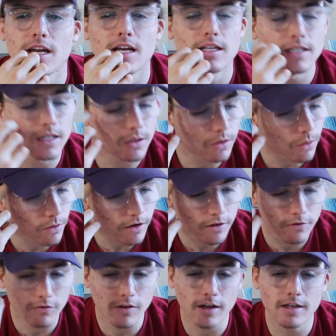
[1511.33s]
It's like, well, where the
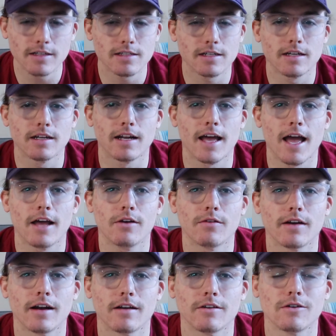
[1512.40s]
fuck is it gonna end
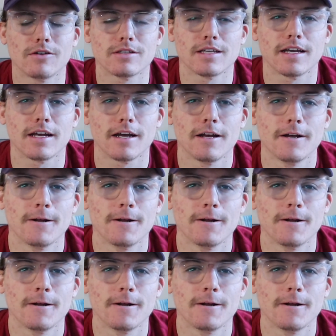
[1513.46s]
right now? It's like